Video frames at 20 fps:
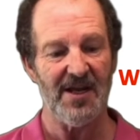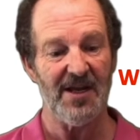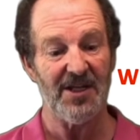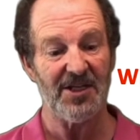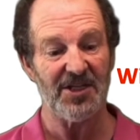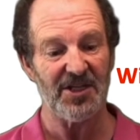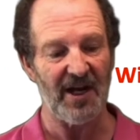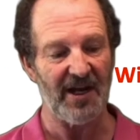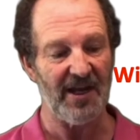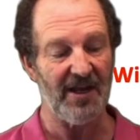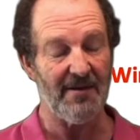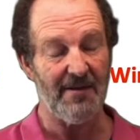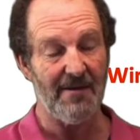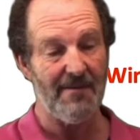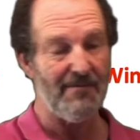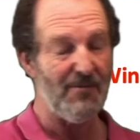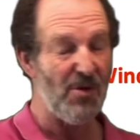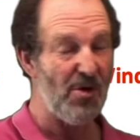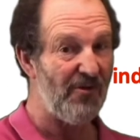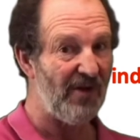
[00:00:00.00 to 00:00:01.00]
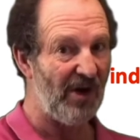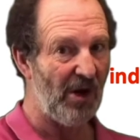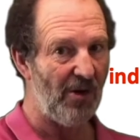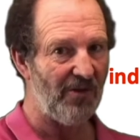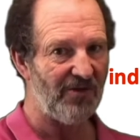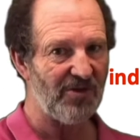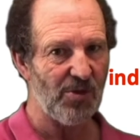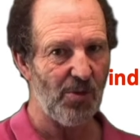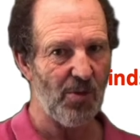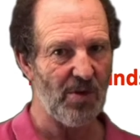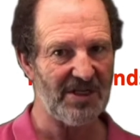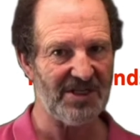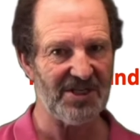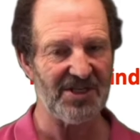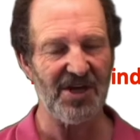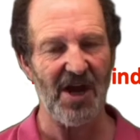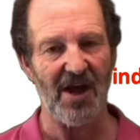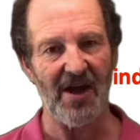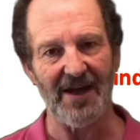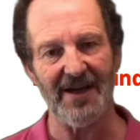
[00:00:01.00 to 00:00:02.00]
slightly moving off to one
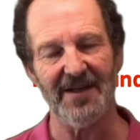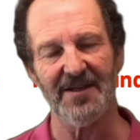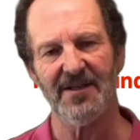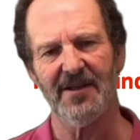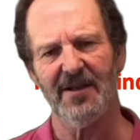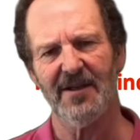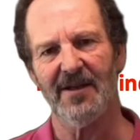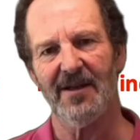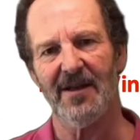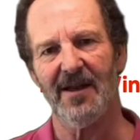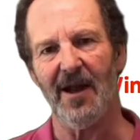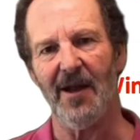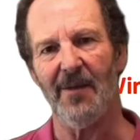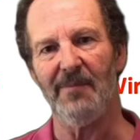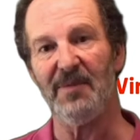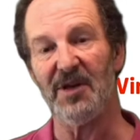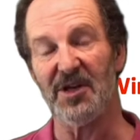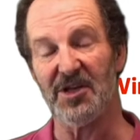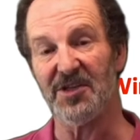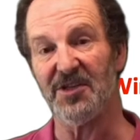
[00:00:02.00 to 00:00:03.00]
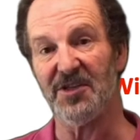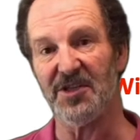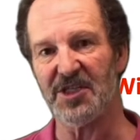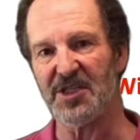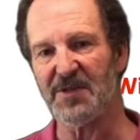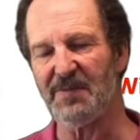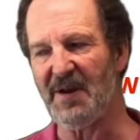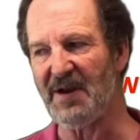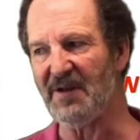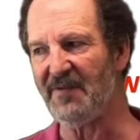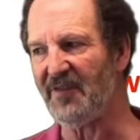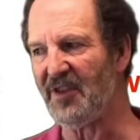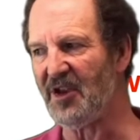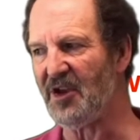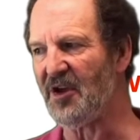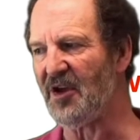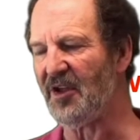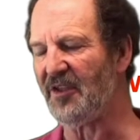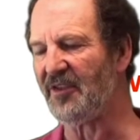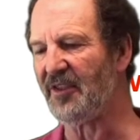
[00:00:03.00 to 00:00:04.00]
side because of the spin of the
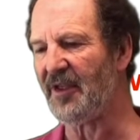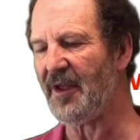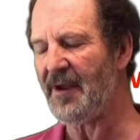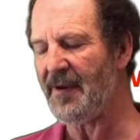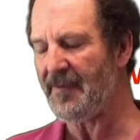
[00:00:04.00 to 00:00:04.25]
Earth.